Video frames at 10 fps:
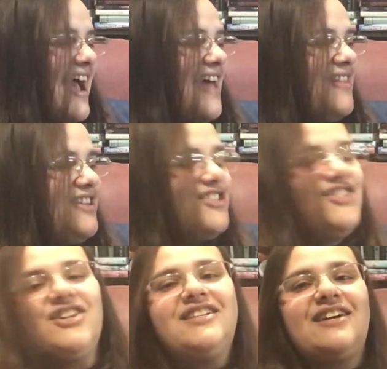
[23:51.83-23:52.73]
And they just
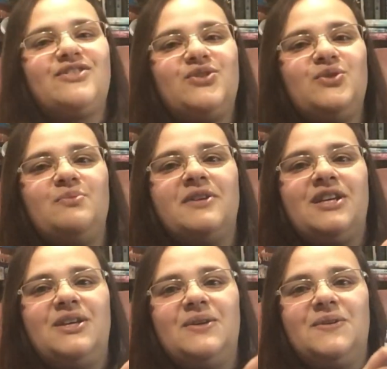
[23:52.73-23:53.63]
turned out super
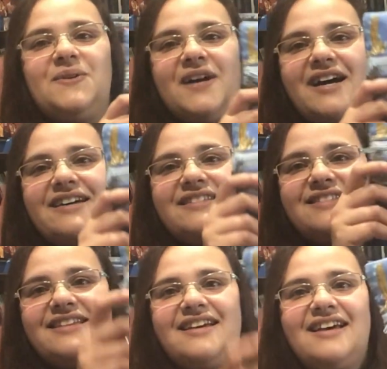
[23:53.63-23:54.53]
cute, you guys.
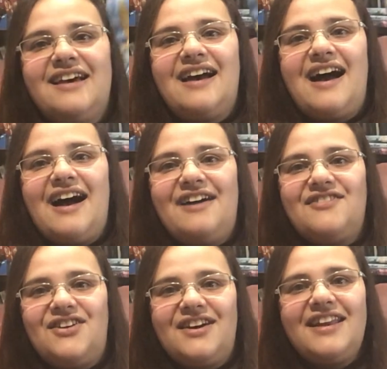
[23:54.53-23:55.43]
I've
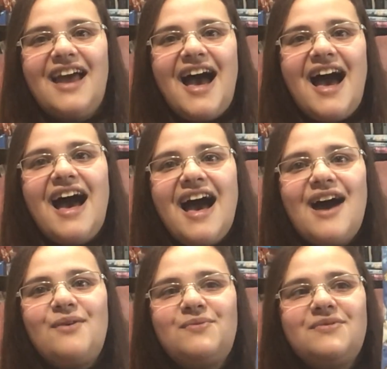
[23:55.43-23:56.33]
got
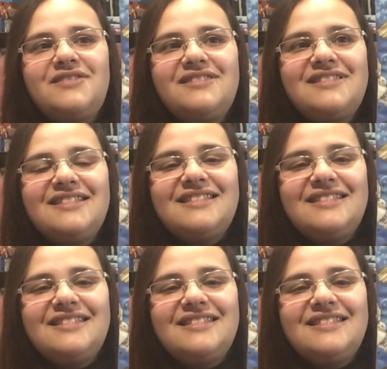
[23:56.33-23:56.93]
owls.